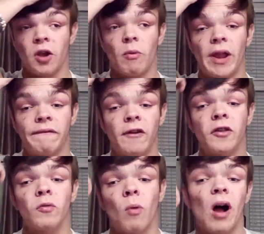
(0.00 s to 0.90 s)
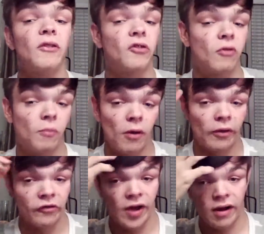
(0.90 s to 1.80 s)
When I first watched
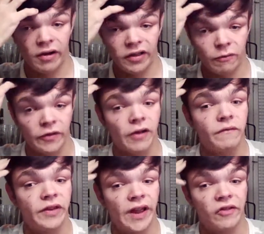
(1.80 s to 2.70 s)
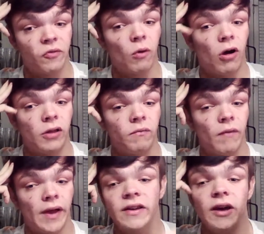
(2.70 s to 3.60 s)
RuPaul's Drag Race, it was on VH1,
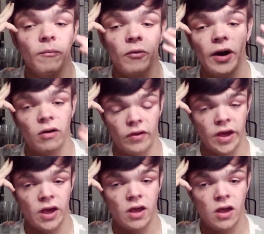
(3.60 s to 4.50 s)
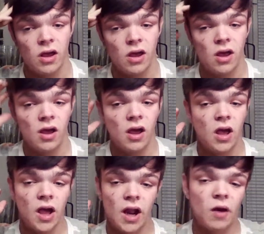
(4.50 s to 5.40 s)
like temporarily,
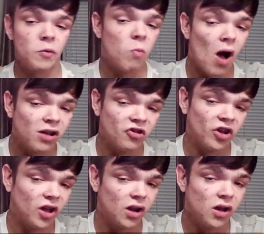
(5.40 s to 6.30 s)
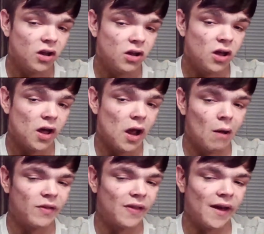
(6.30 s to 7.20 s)
and I would watch it, and
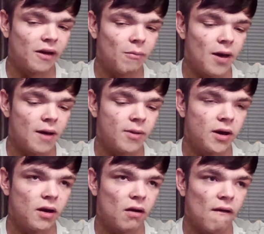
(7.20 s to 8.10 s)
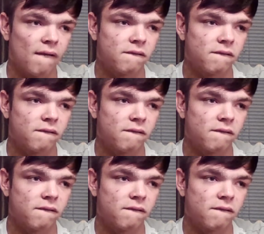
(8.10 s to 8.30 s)
I was like maybe